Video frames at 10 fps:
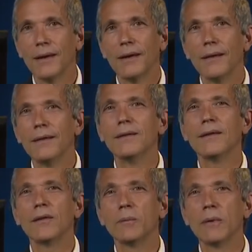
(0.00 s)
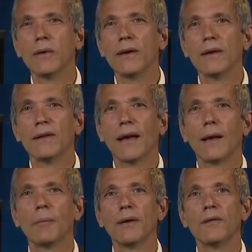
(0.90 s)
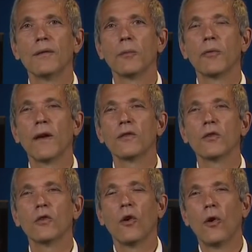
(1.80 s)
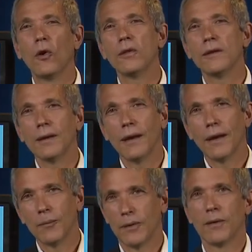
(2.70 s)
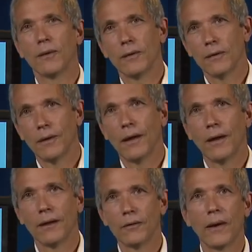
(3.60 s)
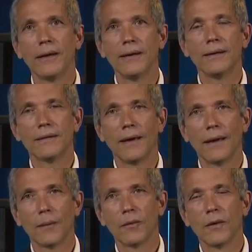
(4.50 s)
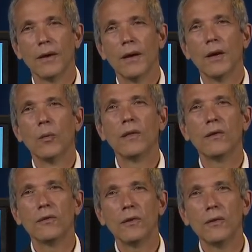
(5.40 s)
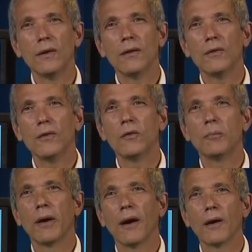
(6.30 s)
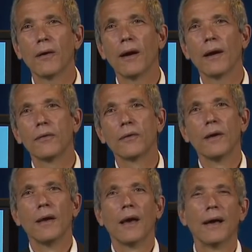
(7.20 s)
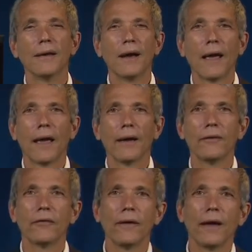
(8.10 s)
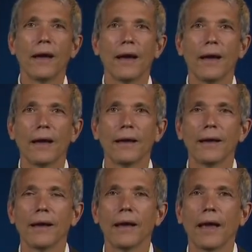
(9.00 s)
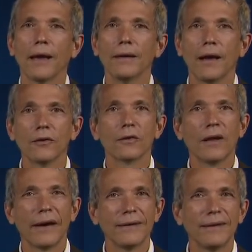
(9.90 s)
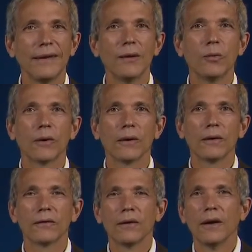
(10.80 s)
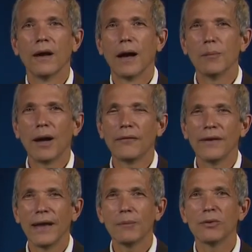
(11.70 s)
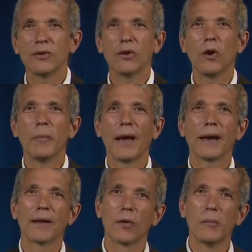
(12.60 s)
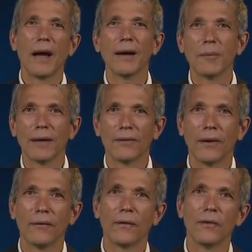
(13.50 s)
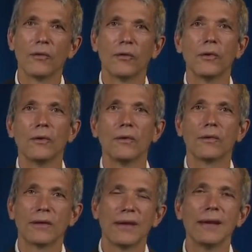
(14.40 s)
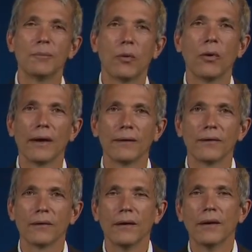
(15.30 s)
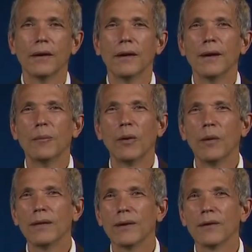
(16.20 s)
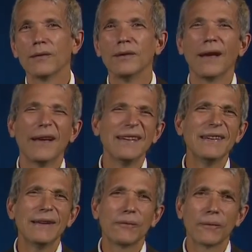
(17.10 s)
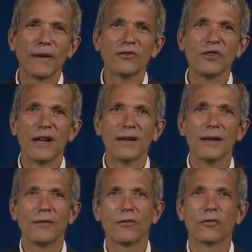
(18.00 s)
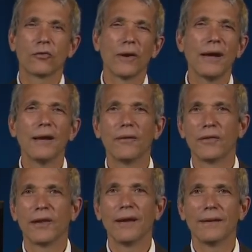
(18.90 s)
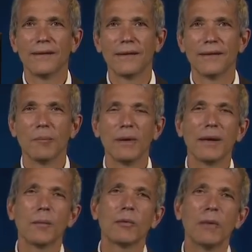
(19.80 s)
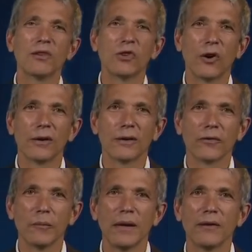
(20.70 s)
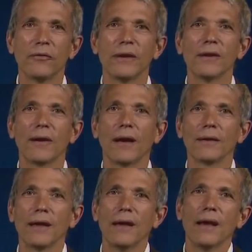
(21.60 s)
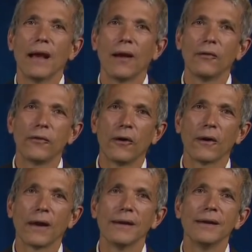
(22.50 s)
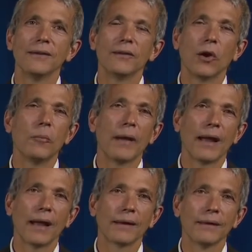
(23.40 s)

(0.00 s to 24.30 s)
This experience happens to professors all the time when they're uh, grading exams. When the student has used paragraphs and, uh, and underline key words, I'm often able to go back and remind myself of the student's key points. But when there's an undifferentiated string of sentences, it becomes much harder for me to figure out how far I need to go back